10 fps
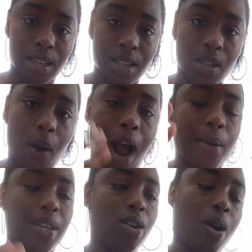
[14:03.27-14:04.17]
So, how
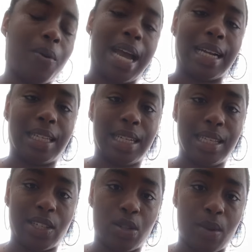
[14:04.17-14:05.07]
are you going to react to this
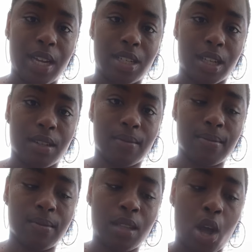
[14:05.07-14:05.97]
situation?
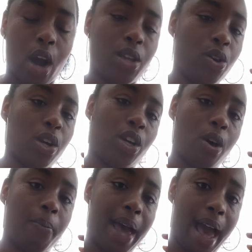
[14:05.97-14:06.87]
Are you going to
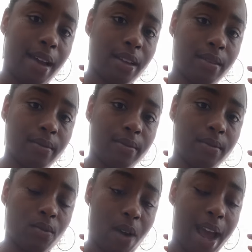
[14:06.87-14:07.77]
go back?
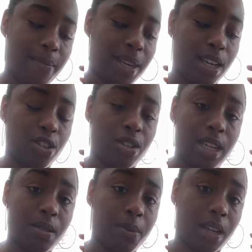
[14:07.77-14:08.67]
right? Because you're
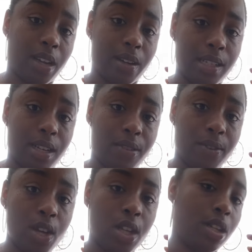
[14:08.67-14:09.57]
disappointing yourself.
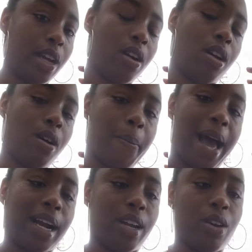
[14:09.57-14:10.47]
So are you going to go
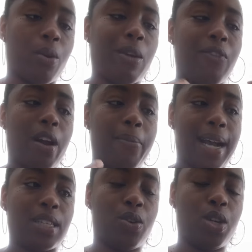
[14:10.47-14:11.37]
back? Are you going to revert
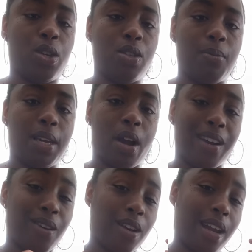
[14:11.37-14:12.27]
back to who you used to be? Are
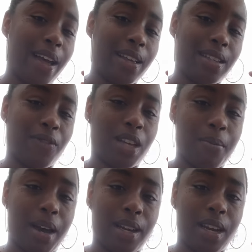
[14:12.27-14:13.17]
you going to allow yourself to
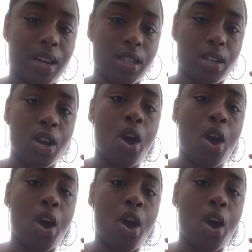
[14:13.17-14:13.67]
come out of character?